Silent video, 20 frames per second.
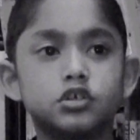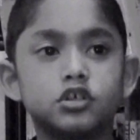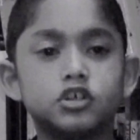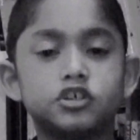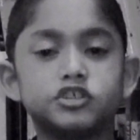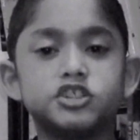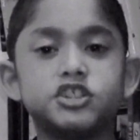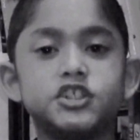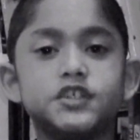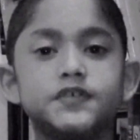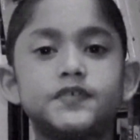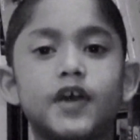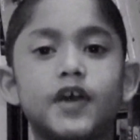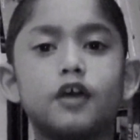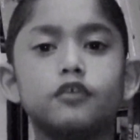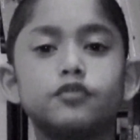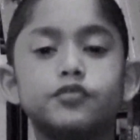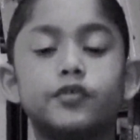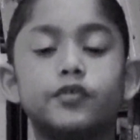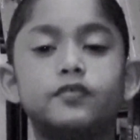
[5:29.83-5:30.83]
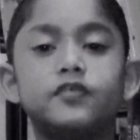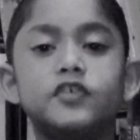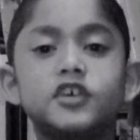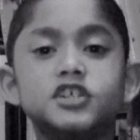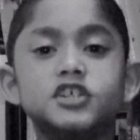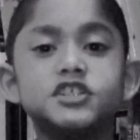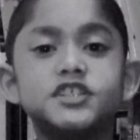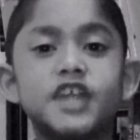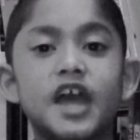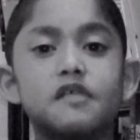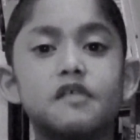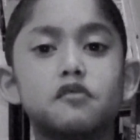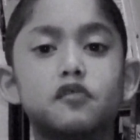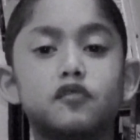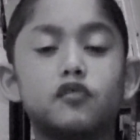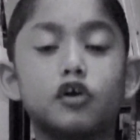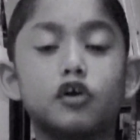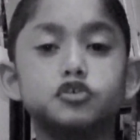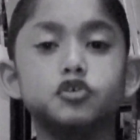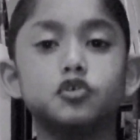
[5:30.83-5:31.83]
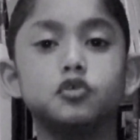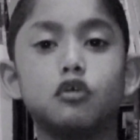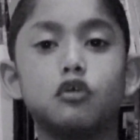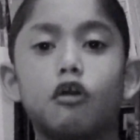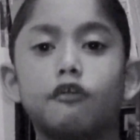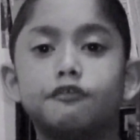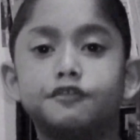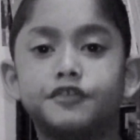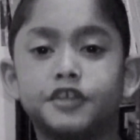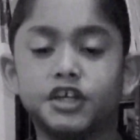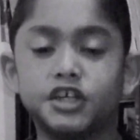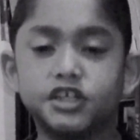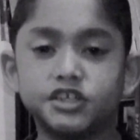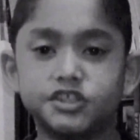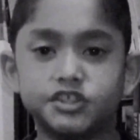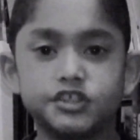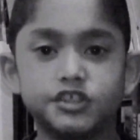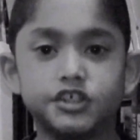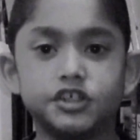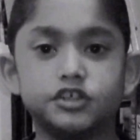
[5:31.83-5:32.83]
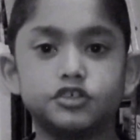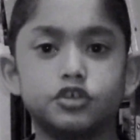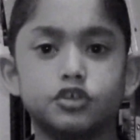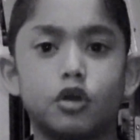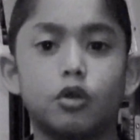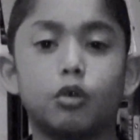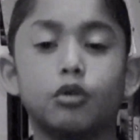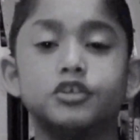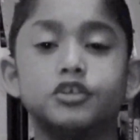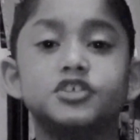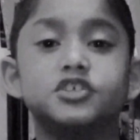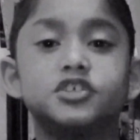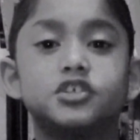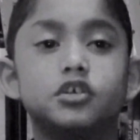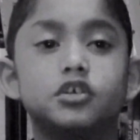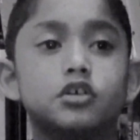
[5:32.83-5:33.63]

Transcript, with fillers: She found the first ever fossil of the Ichthyosaurus.